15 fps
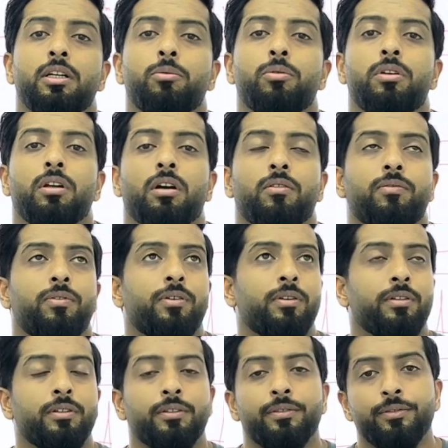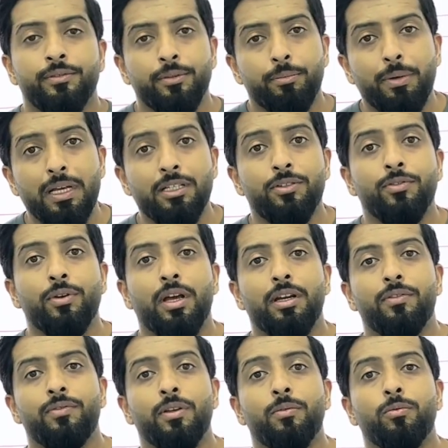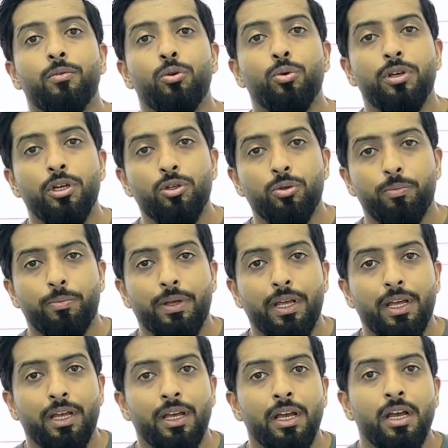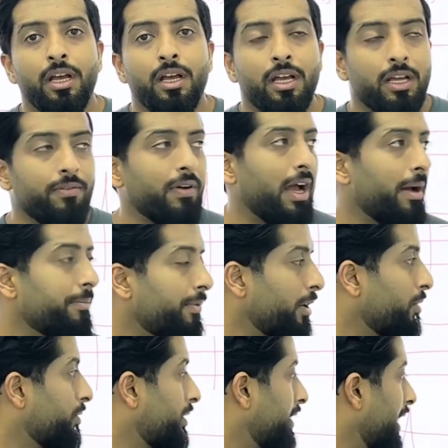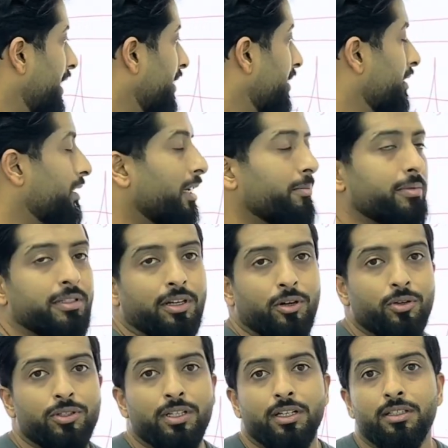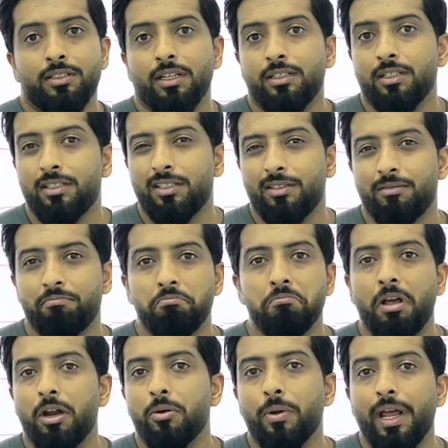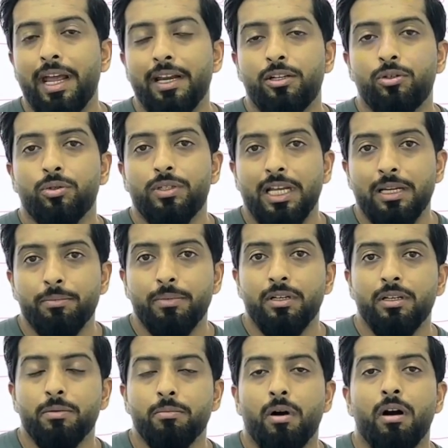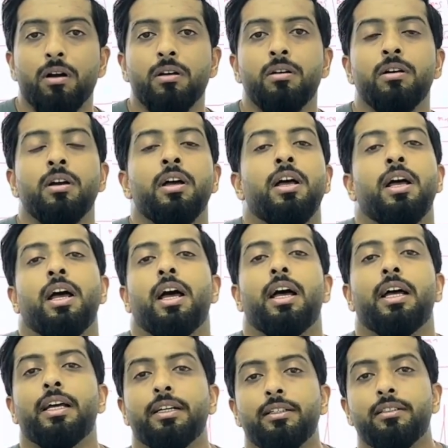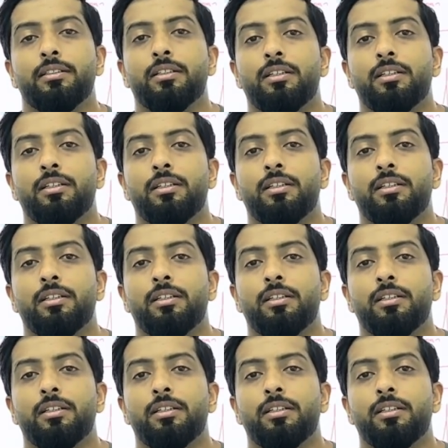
would love the best view. And if they're looking to pay, if I'm trying to sell this, I'll be trying to sell this at the, I don't know, 8 to 10 million mark. And